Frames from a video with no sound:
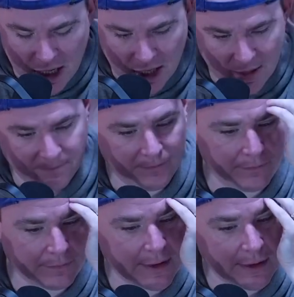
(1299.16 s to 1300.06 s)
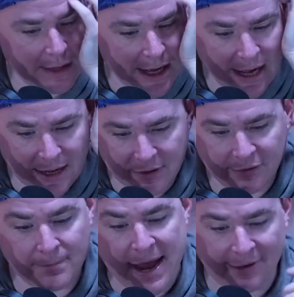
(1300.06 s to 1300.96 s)
um, and
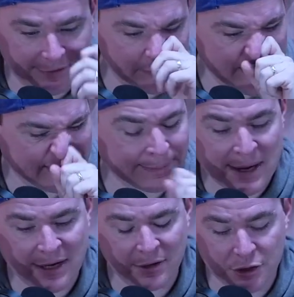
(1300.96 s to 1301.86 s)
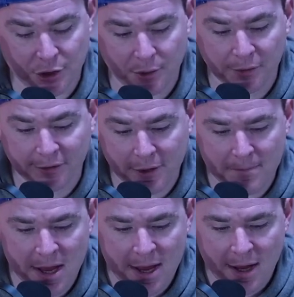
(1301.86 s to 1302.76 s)
this massively expanded
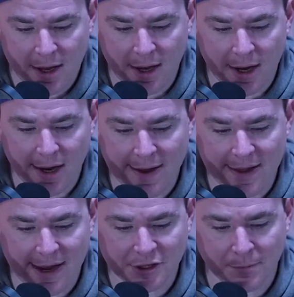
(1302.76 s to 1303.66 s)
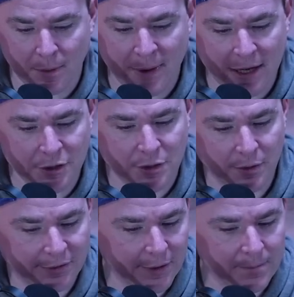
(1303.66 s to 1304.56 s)
Jerusalem. Uh, and they actually prepared
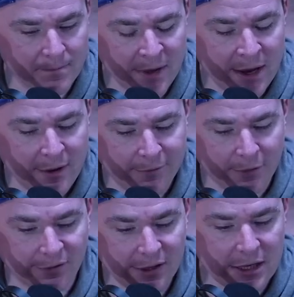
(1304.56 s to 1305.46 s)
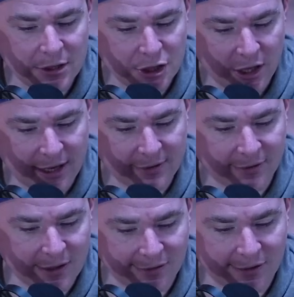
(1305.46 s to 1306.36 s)
Jerusalem for siege
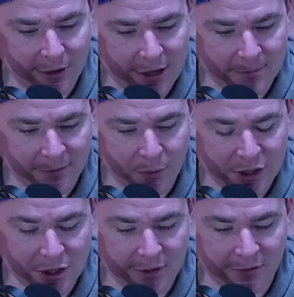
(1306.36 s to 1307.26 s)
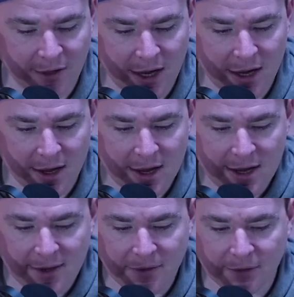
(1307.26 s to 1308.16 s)
against the Assyrians, which is, uh,
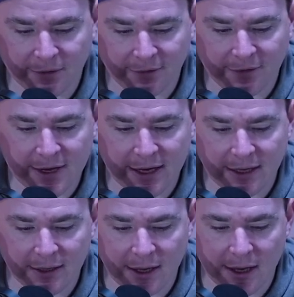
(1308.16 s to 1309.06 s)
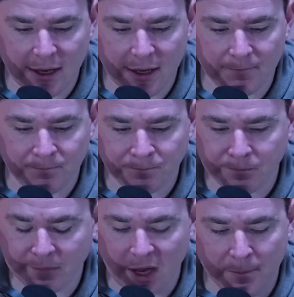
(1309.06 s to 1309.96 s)
there's this thing, um,
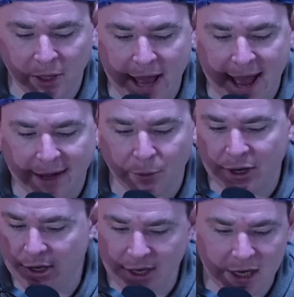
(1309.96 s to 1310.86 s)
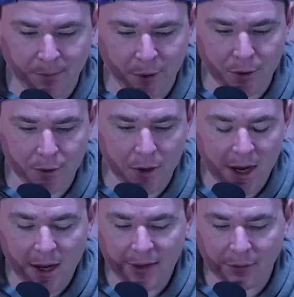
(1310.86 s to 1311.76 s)
a plaque written in Hebrew
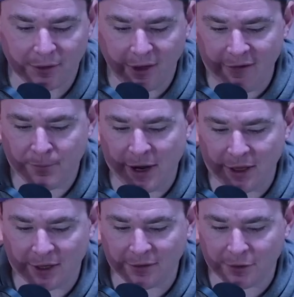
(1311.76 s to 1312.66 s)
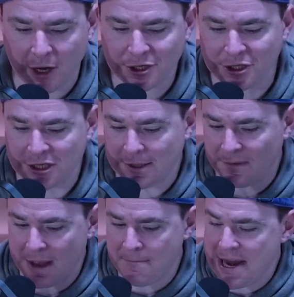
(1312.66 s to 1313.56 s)
that was left by the construction team
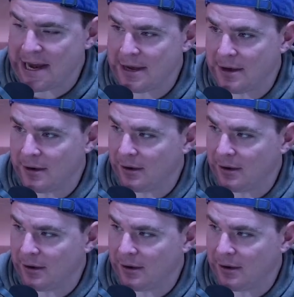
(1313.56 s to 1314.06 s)
that made